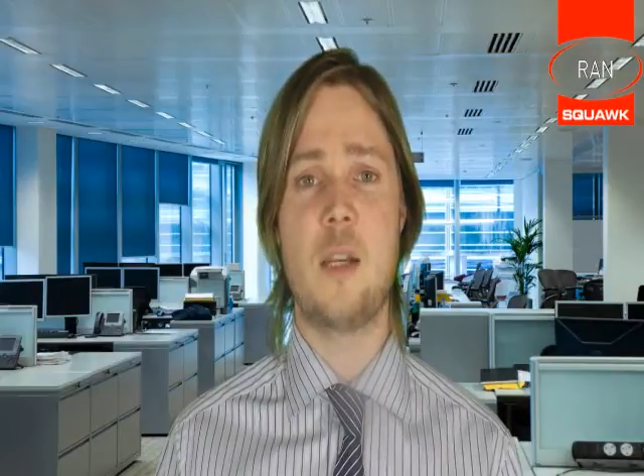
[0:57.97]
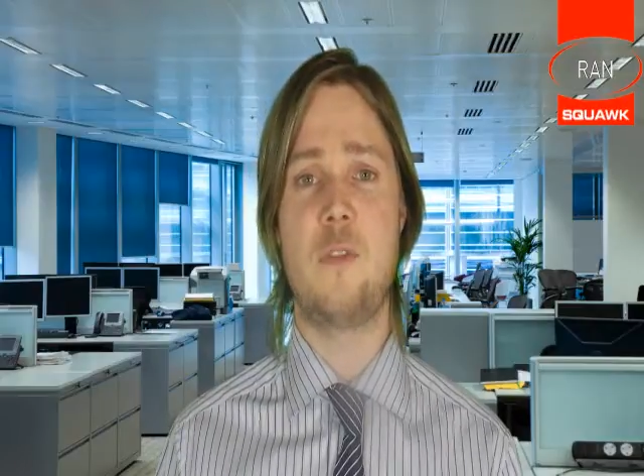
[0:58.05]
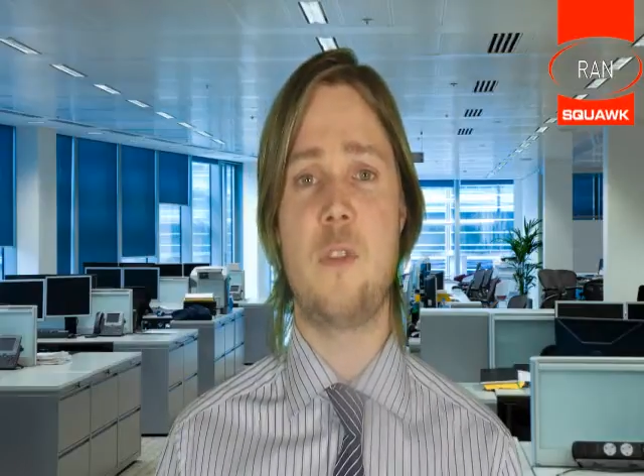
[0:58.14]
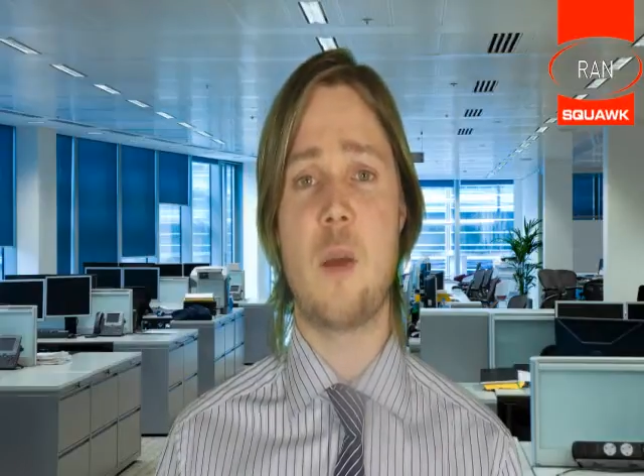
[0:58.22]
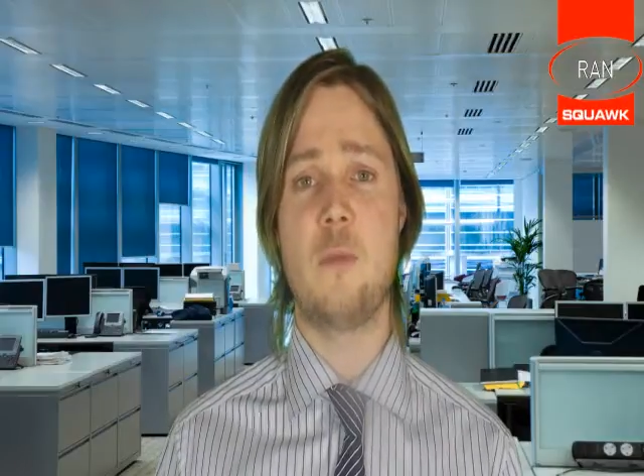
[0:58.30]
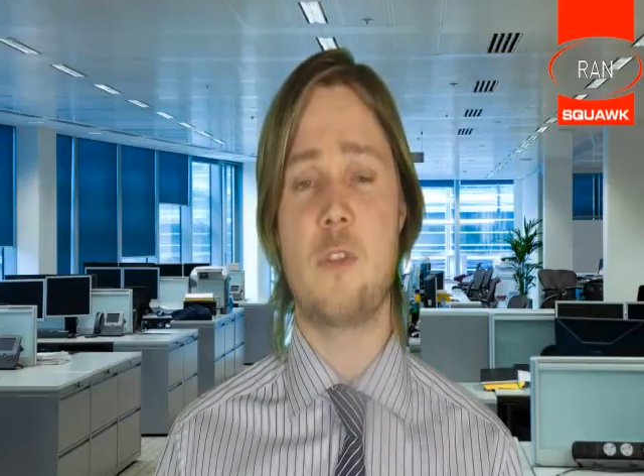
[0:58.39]

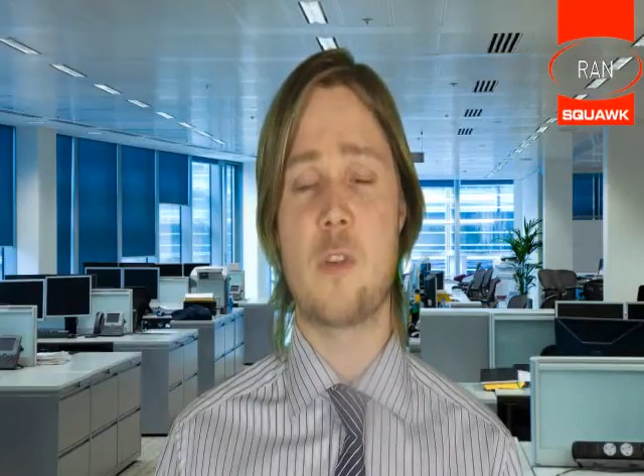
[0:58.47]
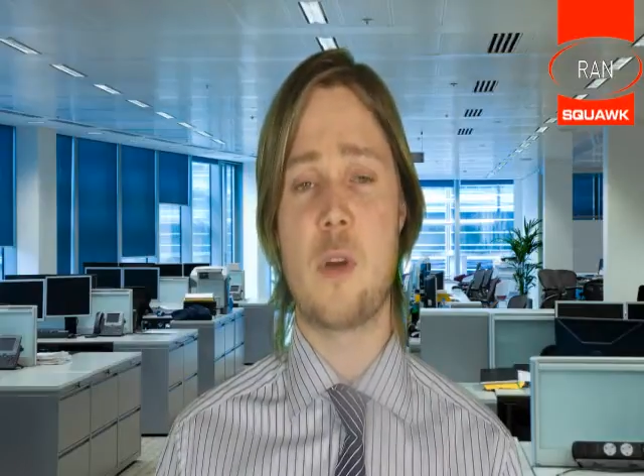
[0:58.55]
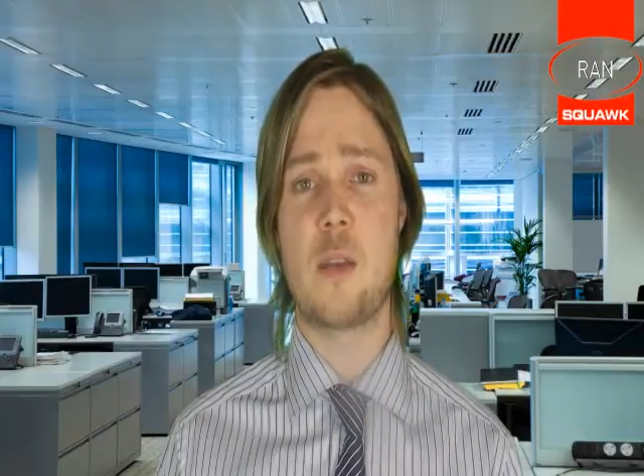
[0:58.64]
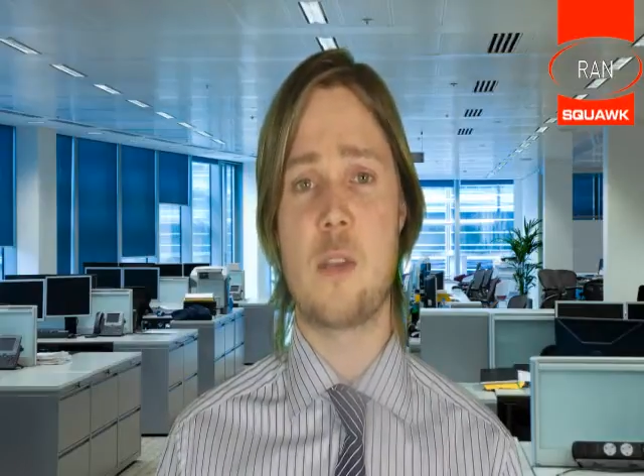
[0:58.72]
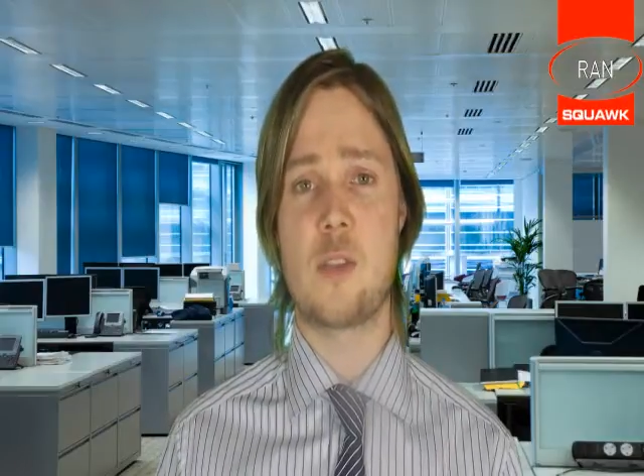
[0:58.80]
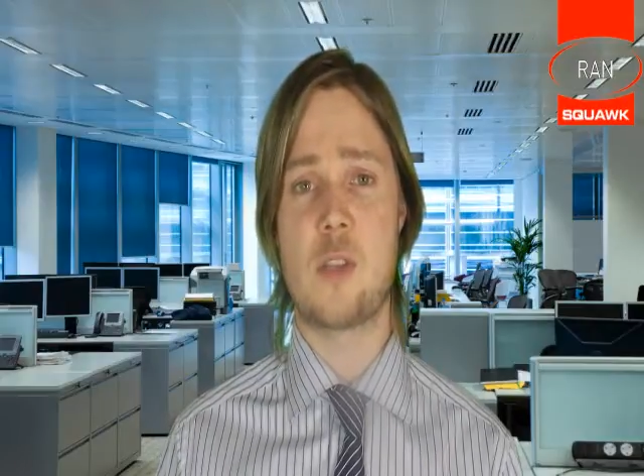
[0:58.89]
firm
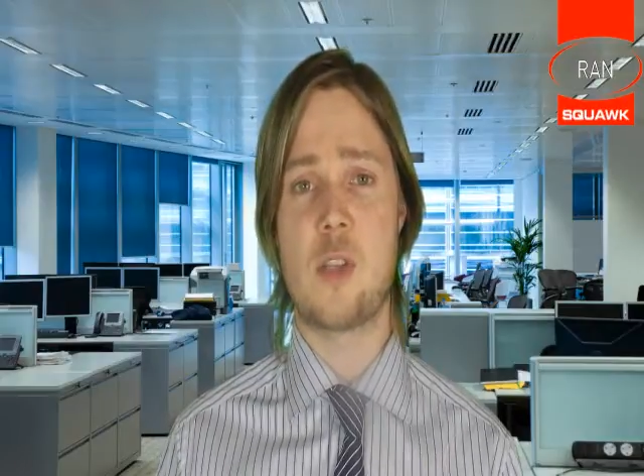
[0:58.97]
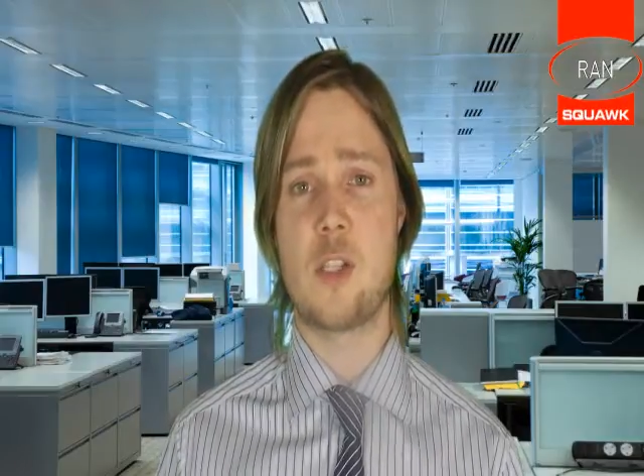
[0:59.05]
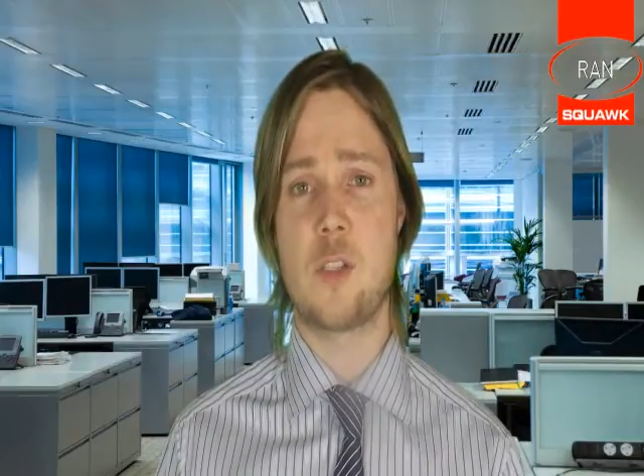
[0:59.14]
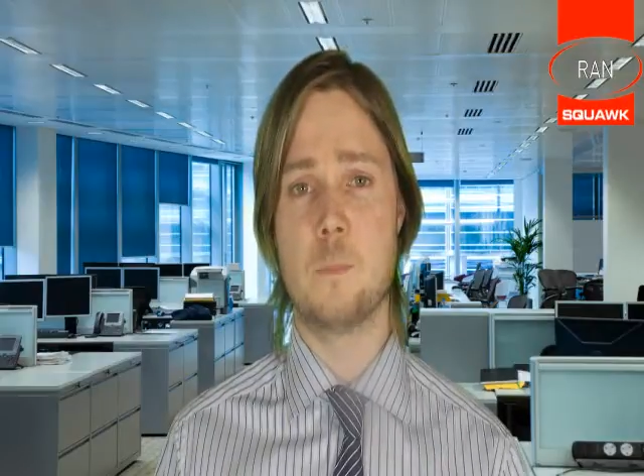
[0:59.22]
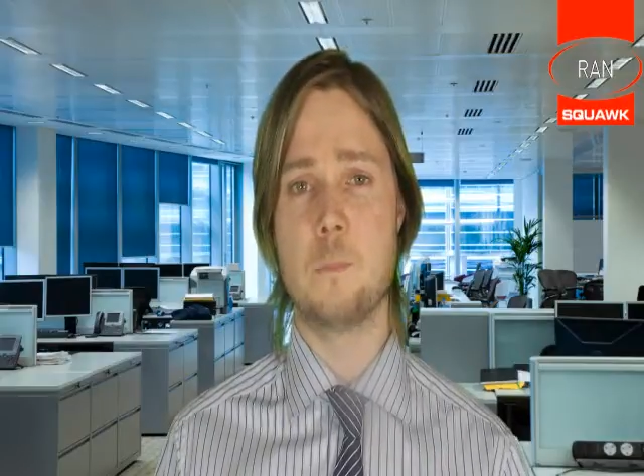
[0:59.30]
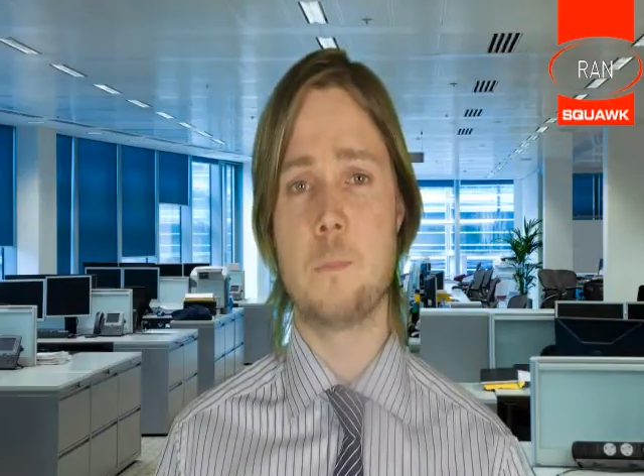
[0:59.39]
throughout the session.